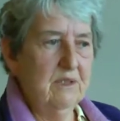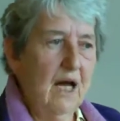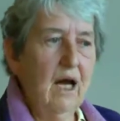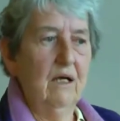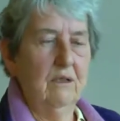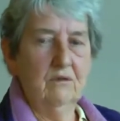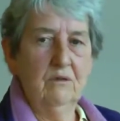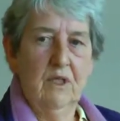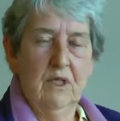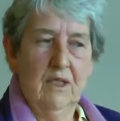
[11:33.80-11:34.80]
now,
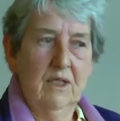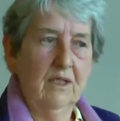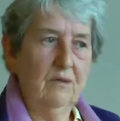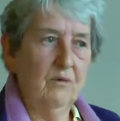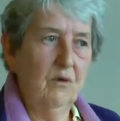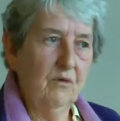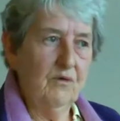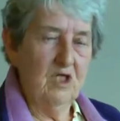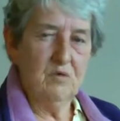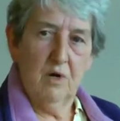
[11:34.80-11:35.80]
um, All
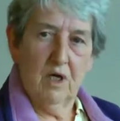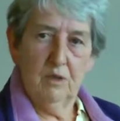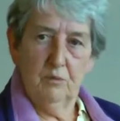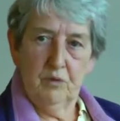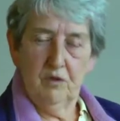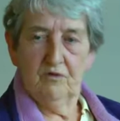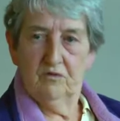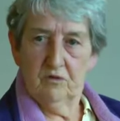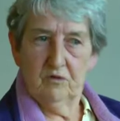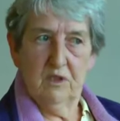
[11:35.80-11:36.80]
Things Bright and
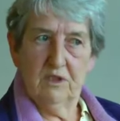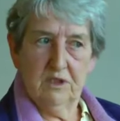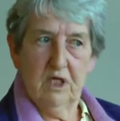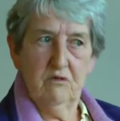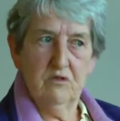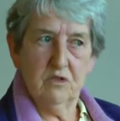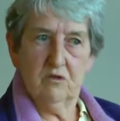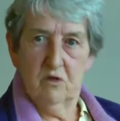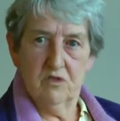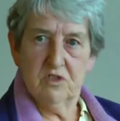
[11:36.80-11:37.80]
Beautiful goes
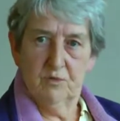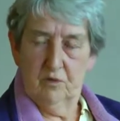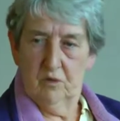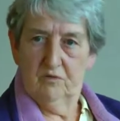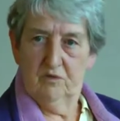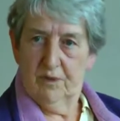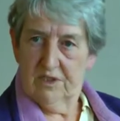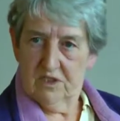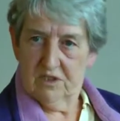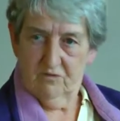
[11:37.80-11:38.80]
across the board for
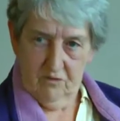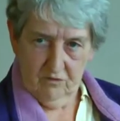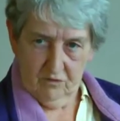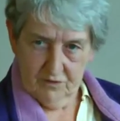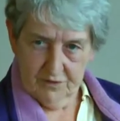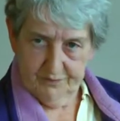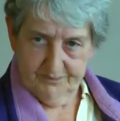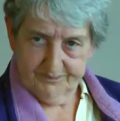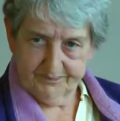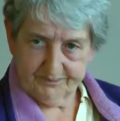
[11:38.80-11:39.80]
weddings and funerals.
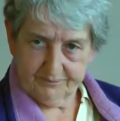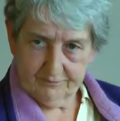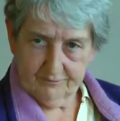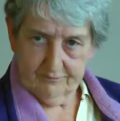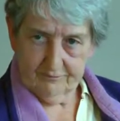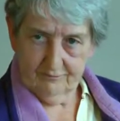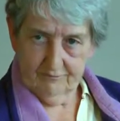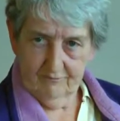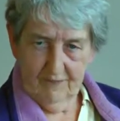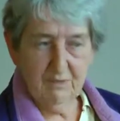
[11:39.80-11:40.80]

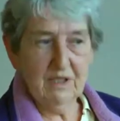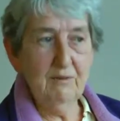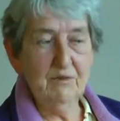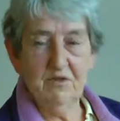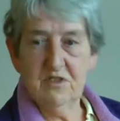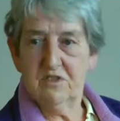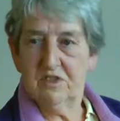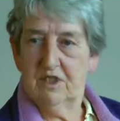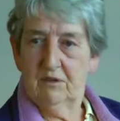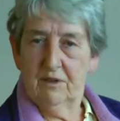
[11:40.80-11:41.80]
And a couple of years
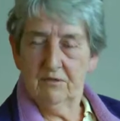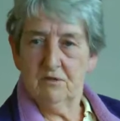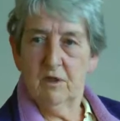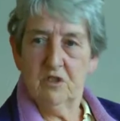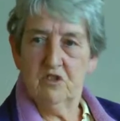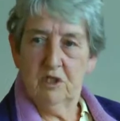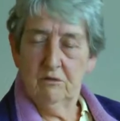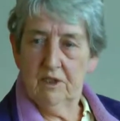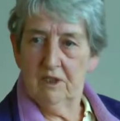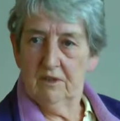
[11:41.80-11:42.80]
ago, it's quite a
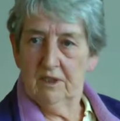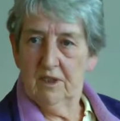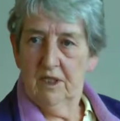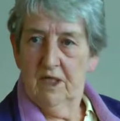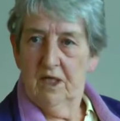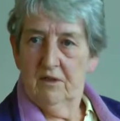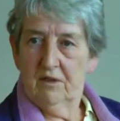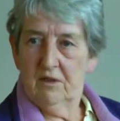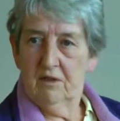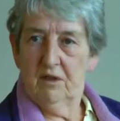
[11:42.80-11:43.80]
joke going
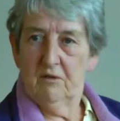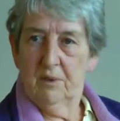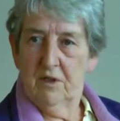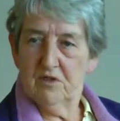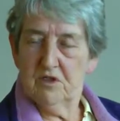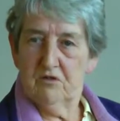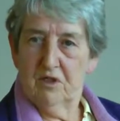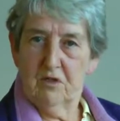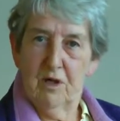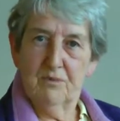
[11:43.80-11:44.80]
that, you know, a pastor would
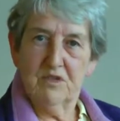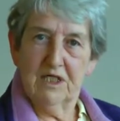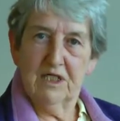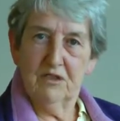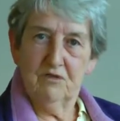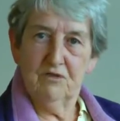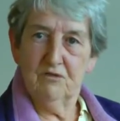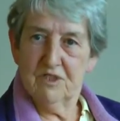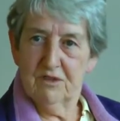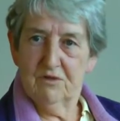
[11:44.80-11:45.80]
ring you up and say, Can you
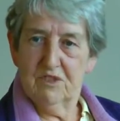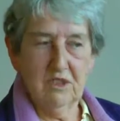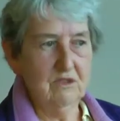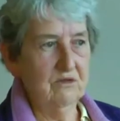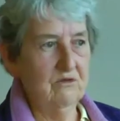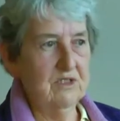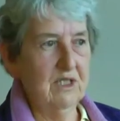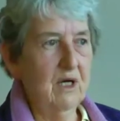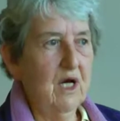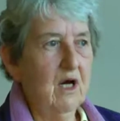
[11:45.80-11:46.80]
do so and so? And you'd
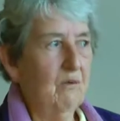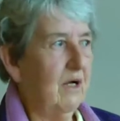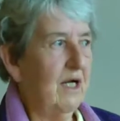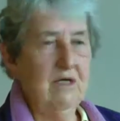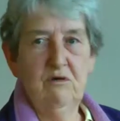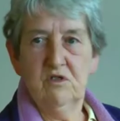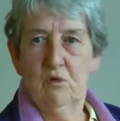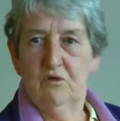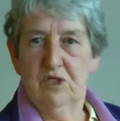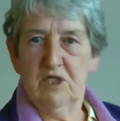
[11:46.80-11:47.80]
say, Well, I know it's
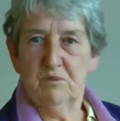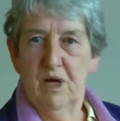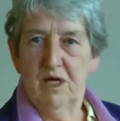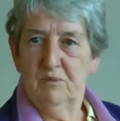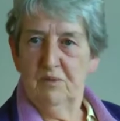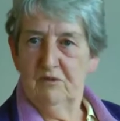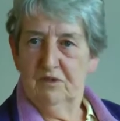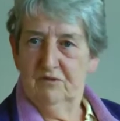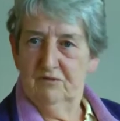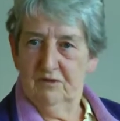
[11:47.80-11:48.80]
all things bright and
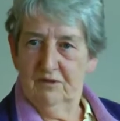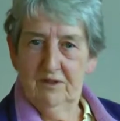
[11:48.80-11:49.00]
beautiful.